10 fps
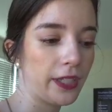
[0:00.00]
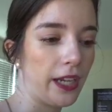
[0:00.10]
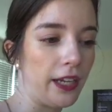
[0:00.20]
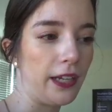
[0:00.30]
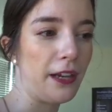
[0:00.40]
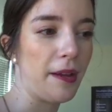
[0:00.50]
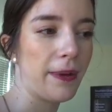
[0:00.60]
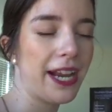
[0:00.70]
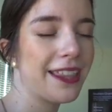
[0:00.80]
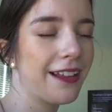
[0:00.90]

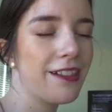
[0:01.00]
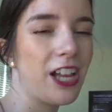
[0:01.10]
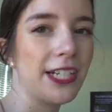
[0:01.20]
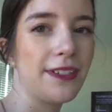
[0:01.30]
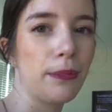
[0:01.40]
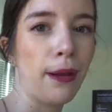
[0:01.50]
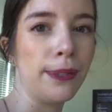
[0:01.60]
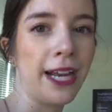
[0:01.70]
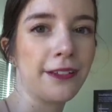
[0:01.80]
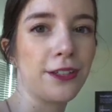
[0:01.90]
I think a lot of it
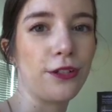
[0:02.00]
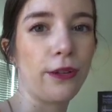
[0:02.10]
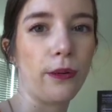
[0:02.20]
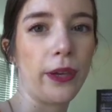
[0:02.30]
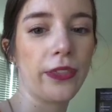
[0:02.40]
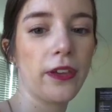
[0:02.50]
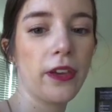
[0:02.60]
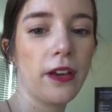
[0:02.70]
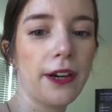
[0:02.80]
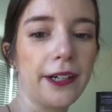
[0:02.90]
probably has to do with
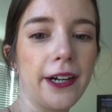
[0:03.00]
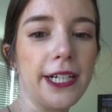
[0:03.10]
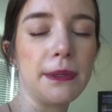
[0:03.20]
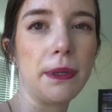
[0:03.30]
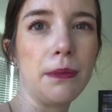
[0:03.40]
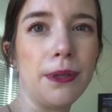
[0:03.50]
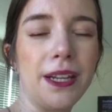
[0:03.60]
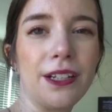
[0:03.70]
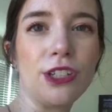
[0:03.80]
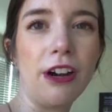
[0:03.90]
her husband
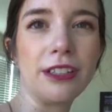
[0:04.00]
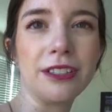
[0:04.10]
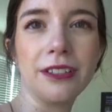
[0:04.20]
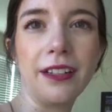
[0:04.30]
being a doctor.